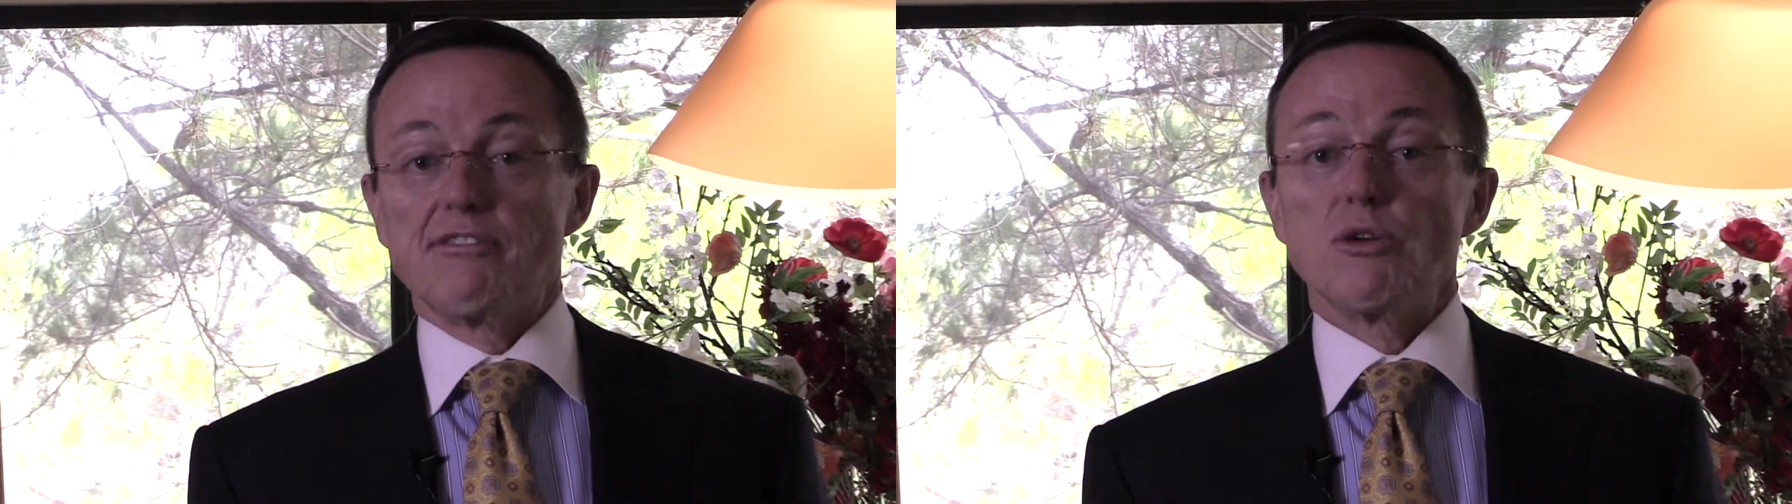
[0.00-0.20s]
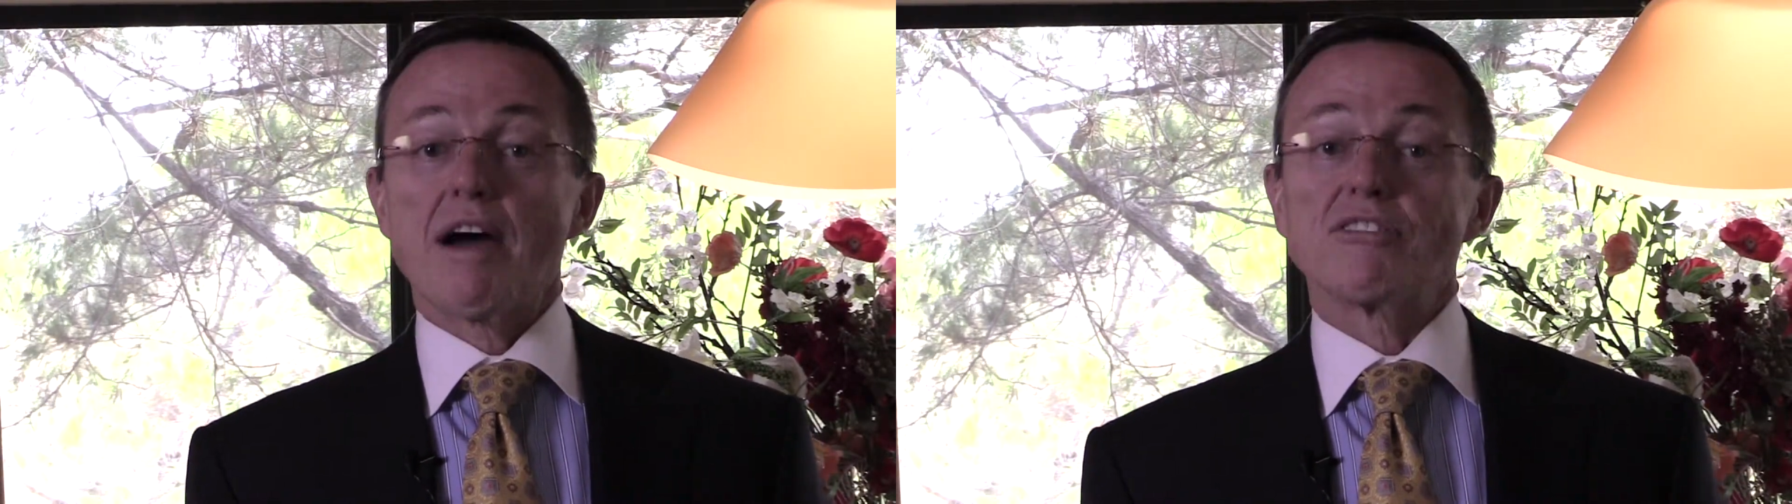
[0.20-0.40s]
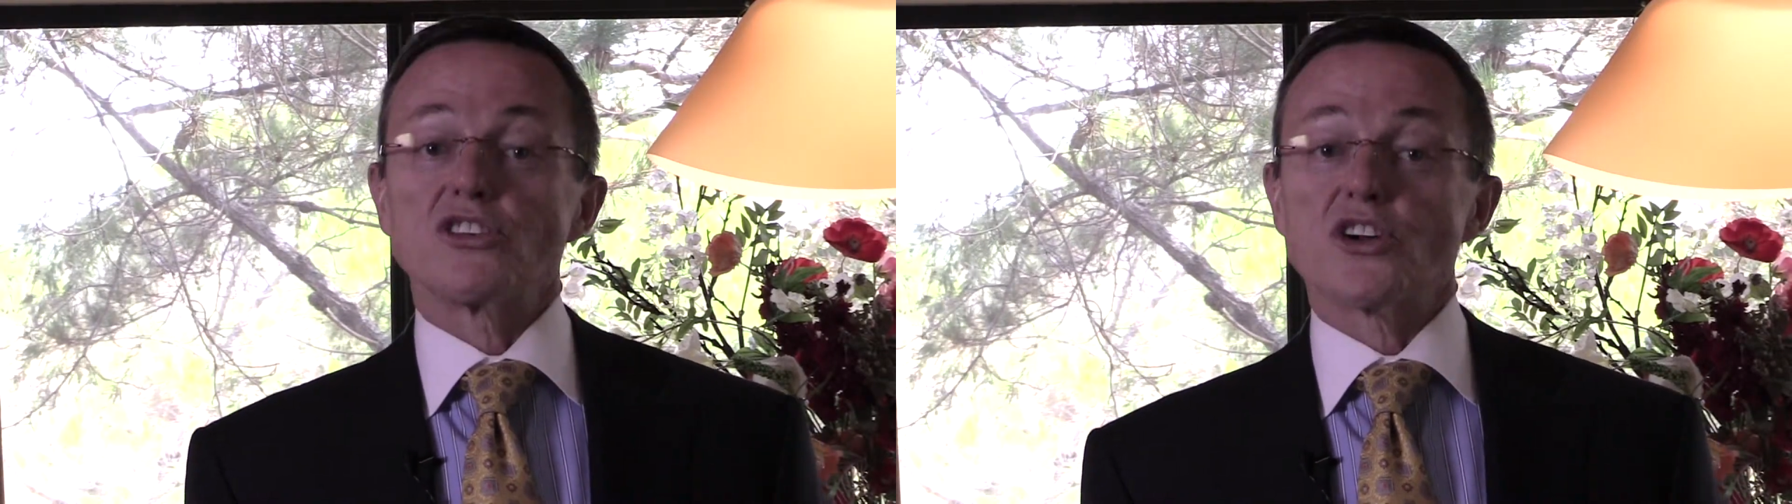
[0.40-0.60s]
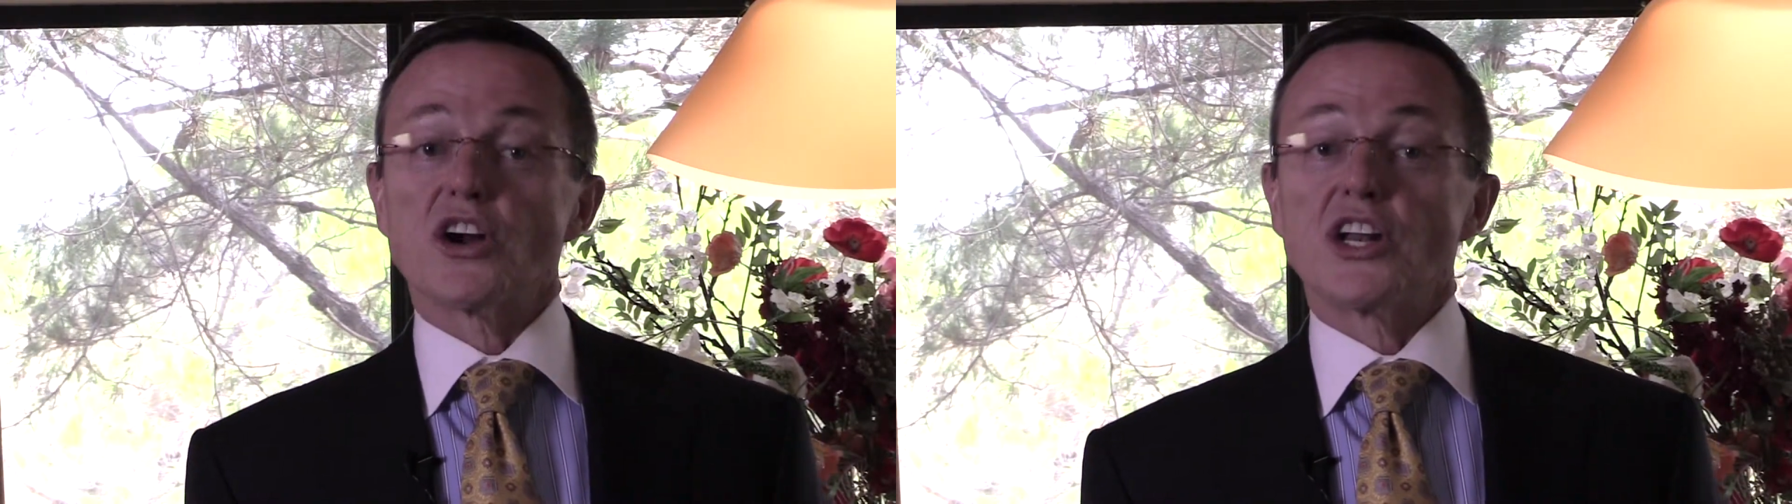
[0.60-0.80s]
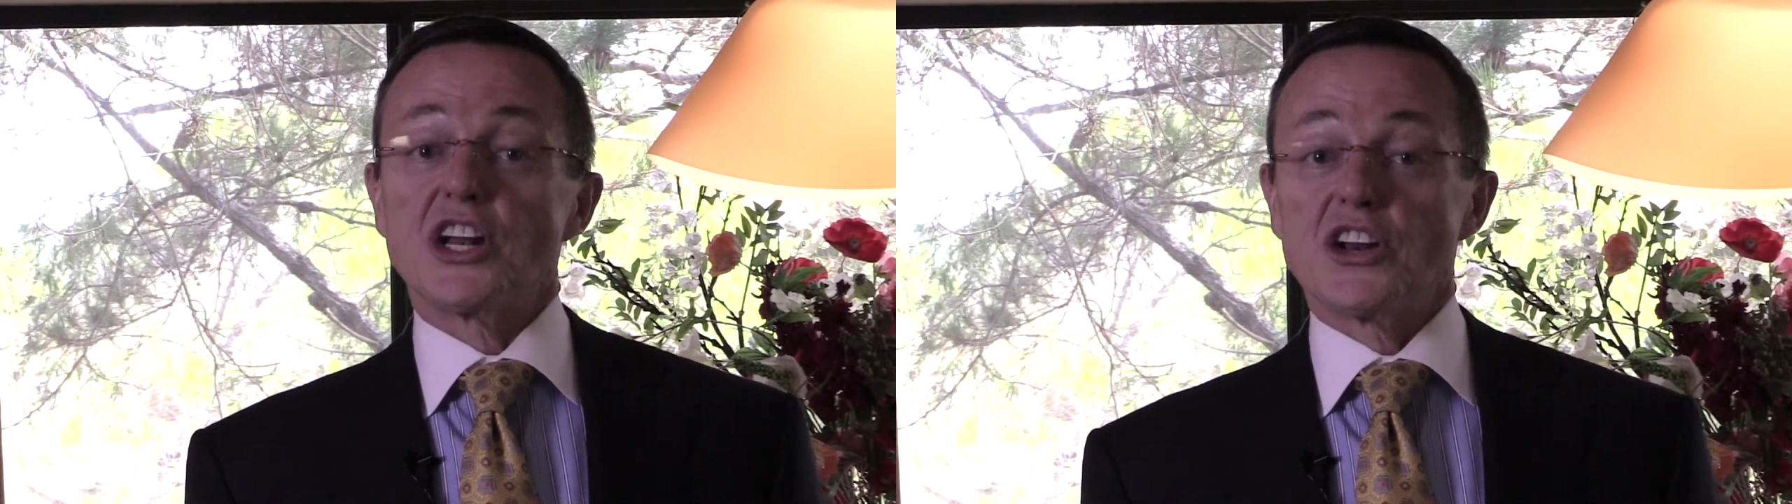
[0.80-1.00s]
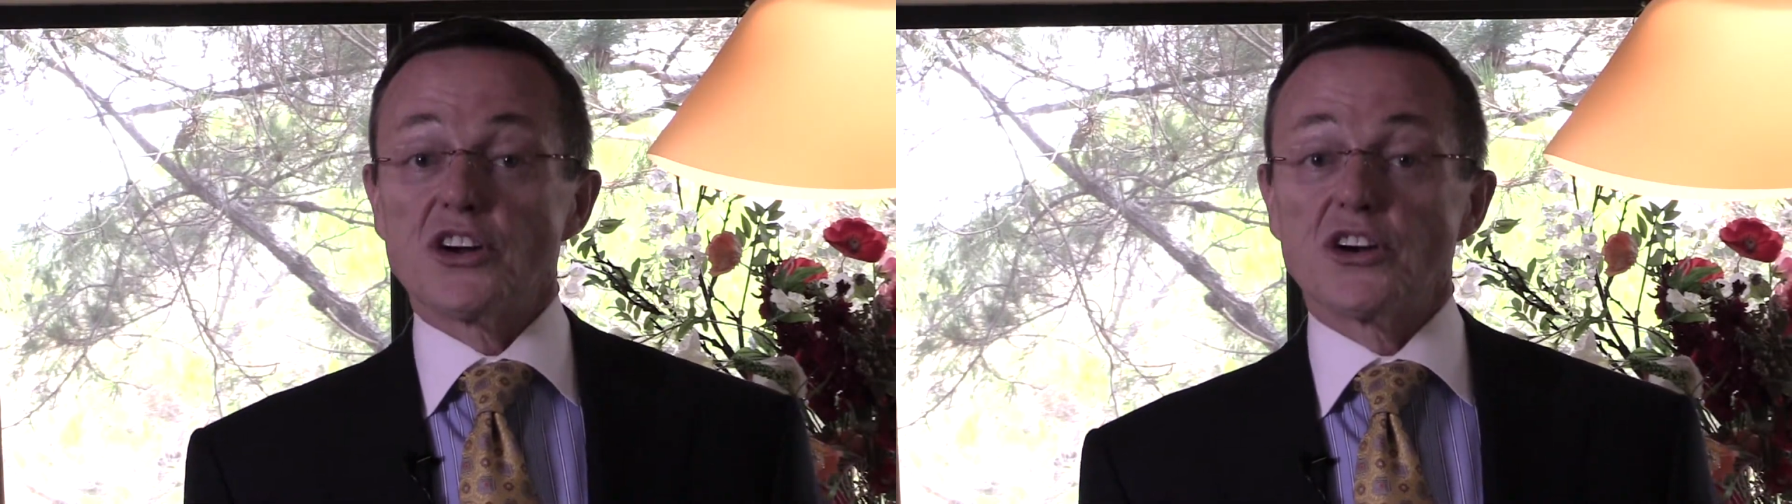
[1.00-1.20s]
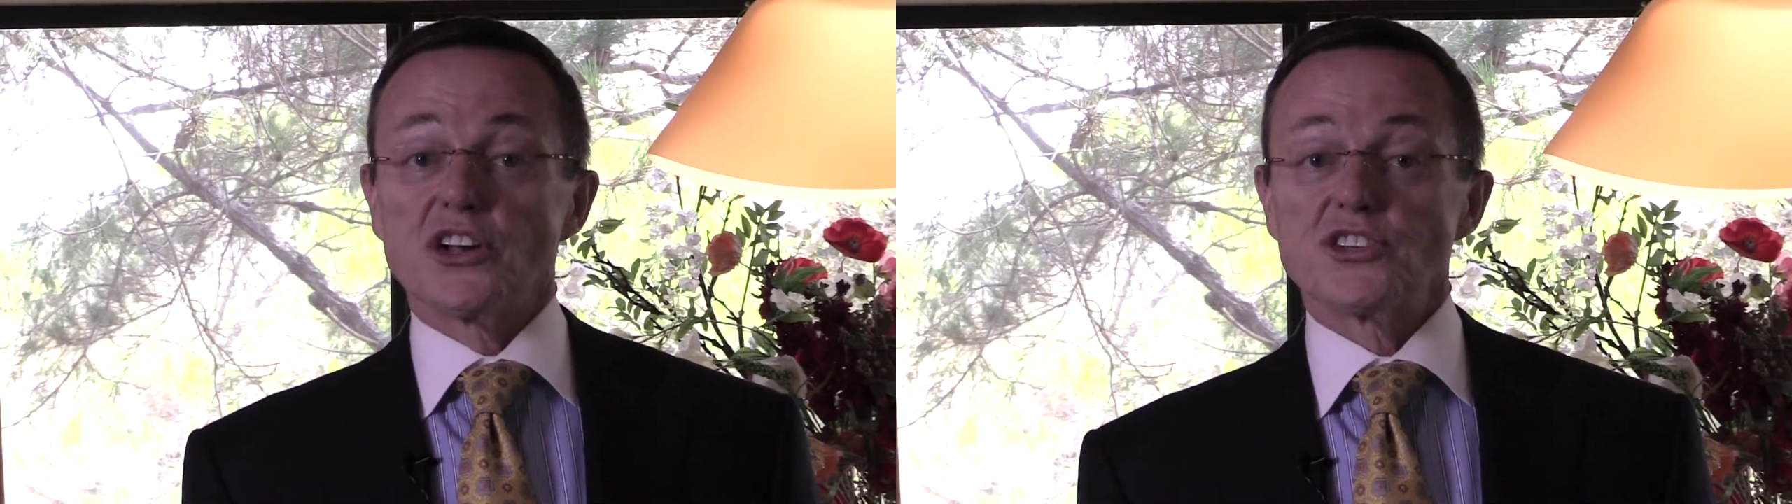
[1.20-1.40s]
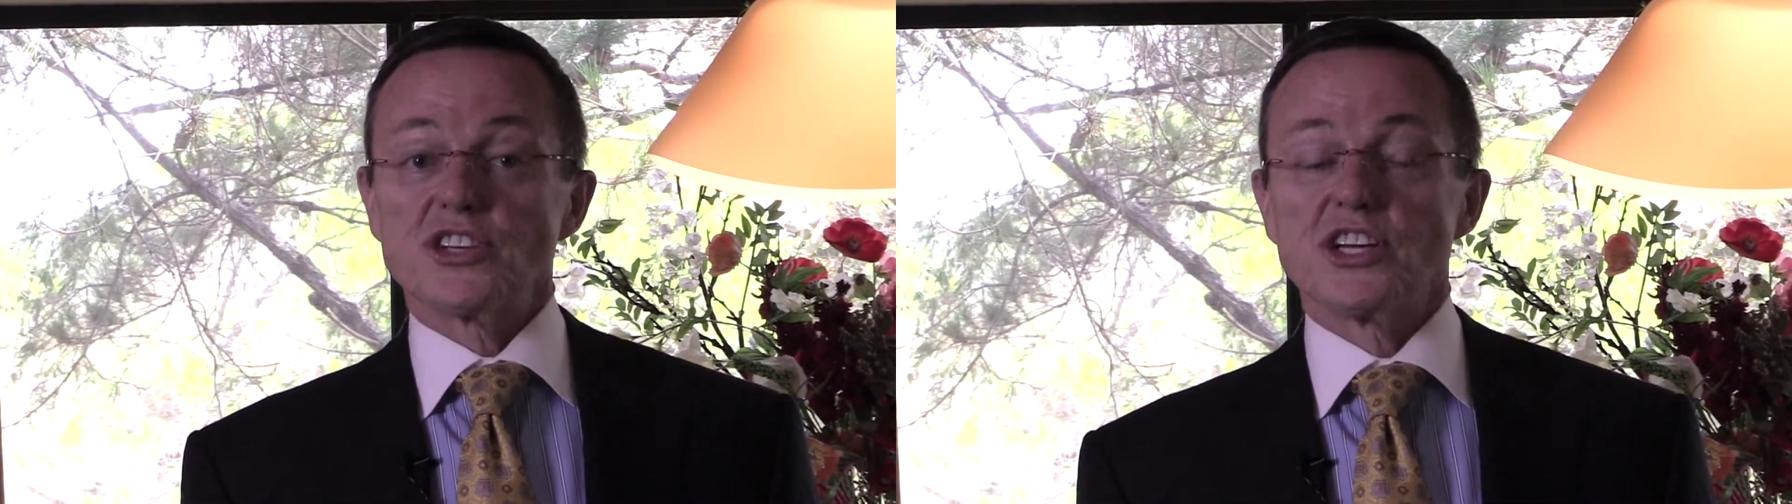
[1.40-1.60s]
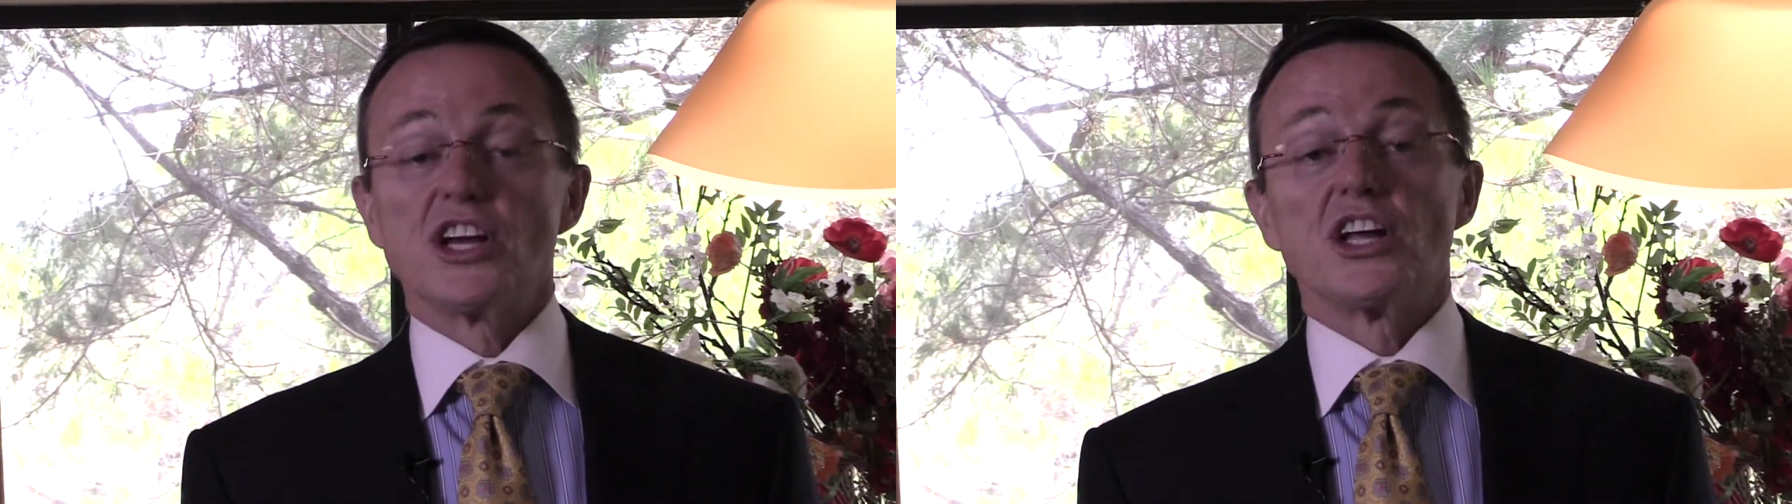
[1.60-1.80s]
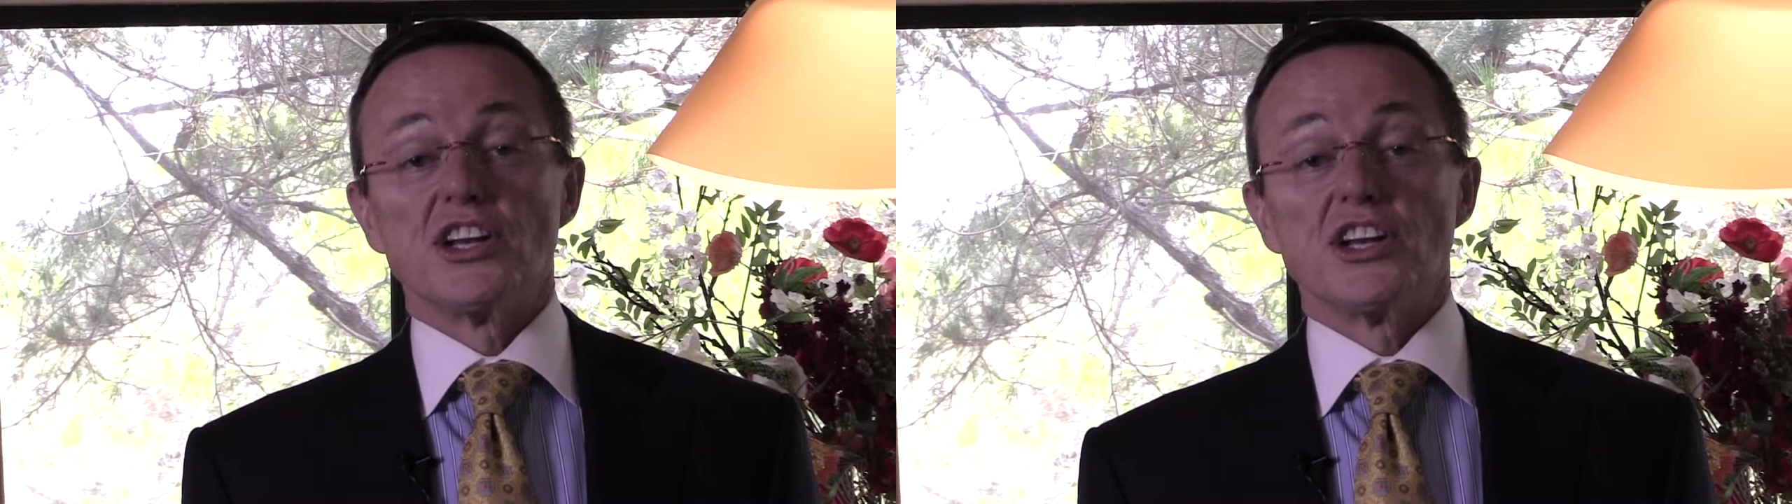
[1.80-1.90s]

If you haven't started in earnest,